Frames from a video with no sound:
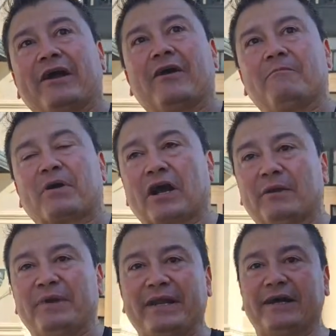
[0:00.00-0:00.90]
on
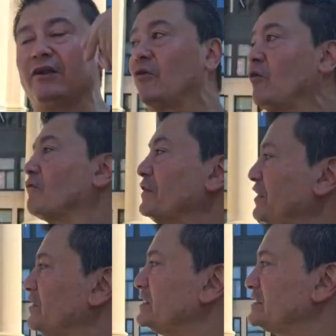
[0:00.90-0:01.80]
Parliament Hill or over
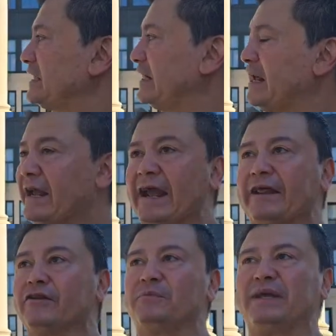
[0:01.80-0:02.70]
here in the Senate, and
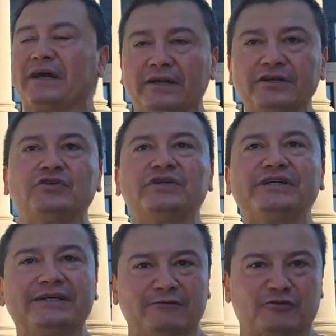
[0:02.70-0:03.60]
they're being
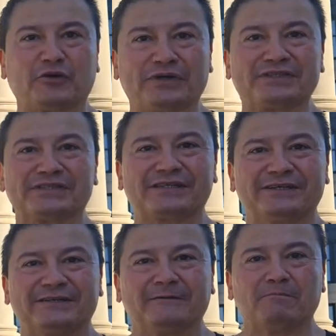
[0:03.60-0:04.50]
unduly influenced
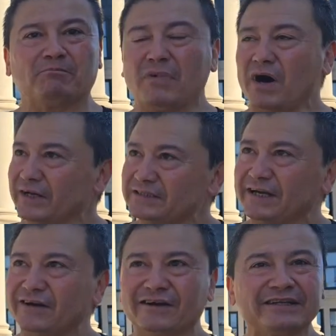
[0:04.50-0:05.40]

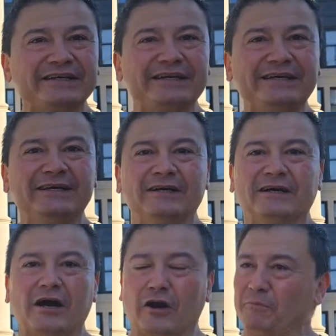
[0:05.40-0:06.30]
monetarily,
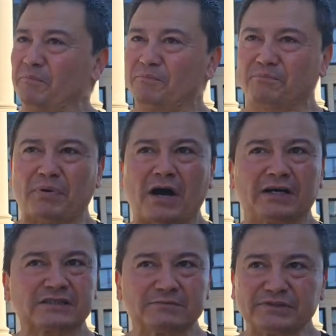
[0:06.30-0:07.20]
or
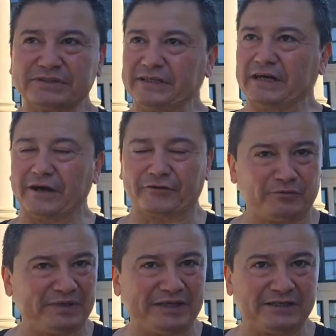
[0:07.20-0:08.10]
possibly other
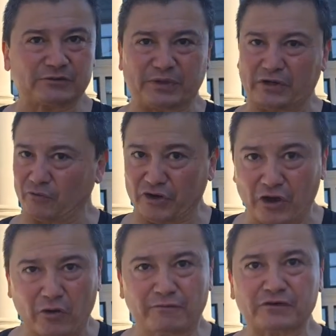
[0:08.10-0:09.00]
means, we don't
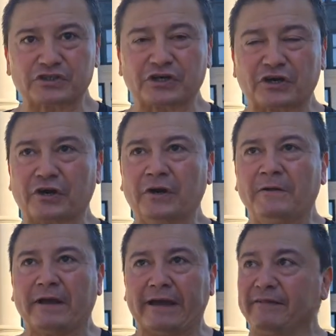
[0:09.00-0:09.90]
know for sure,
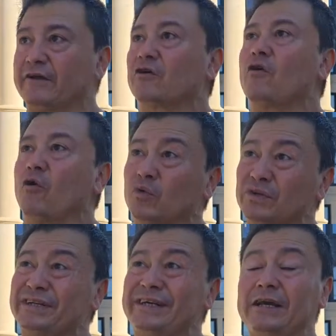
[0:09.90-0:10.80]
and they're
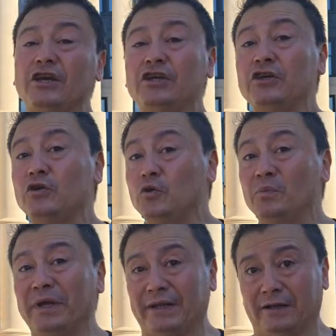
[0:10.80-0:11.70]
only human.